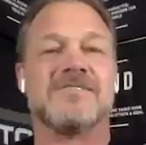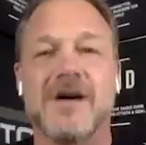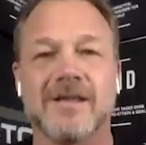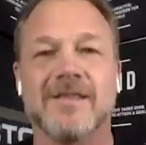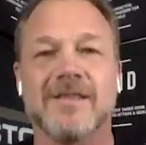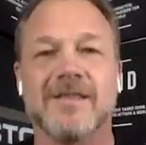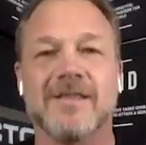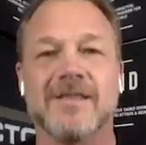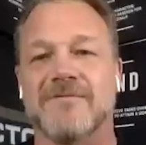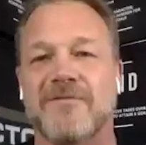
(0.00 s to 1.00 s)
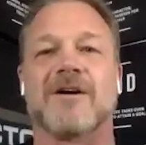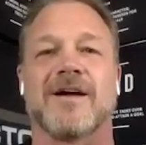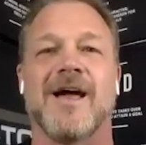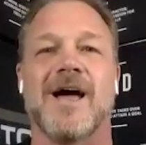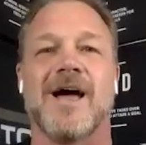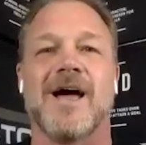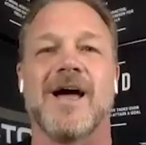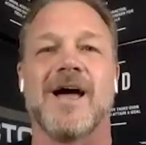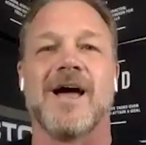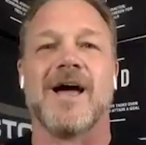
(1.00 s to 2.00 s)
none of that
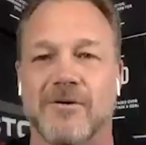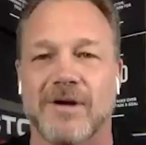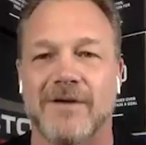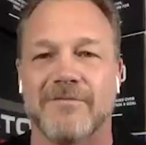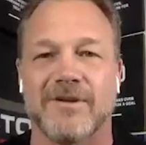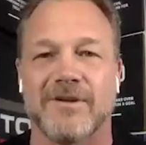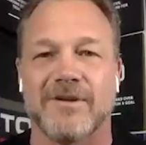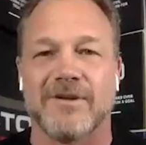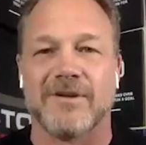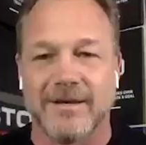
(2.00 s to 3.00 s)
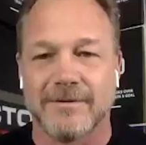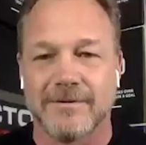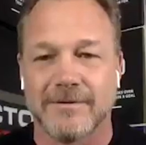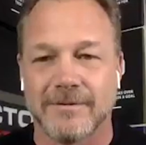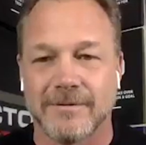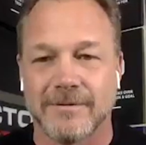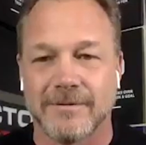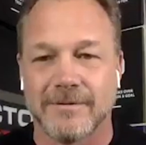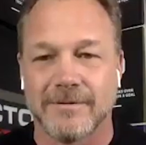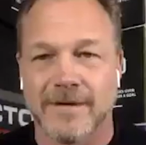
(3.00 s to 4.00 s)
happens if you don't have any money.
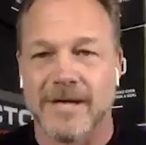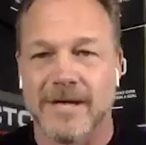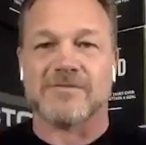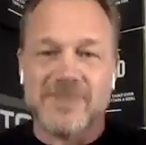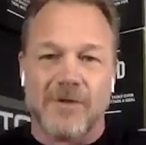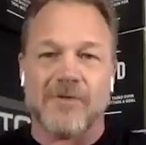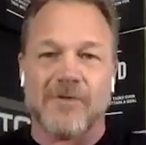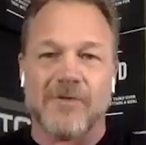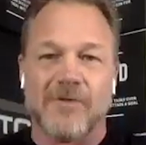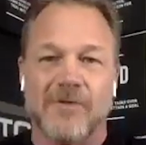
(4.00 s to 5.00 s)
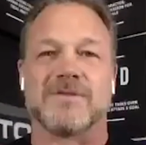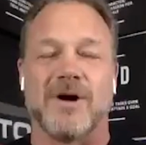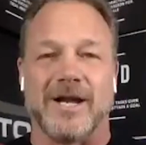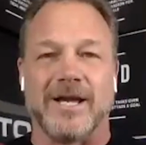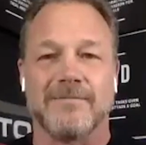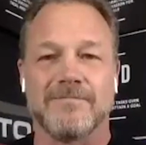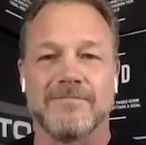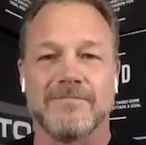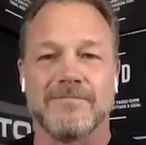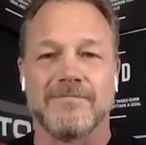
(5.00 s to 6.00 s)
Okay, so don't mess with the money.
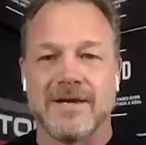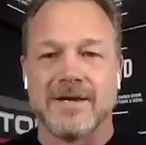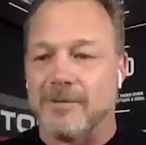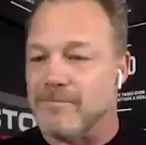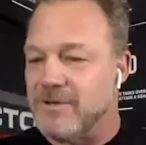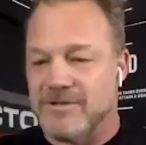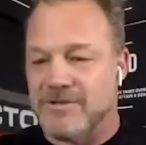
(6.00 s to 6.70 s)
I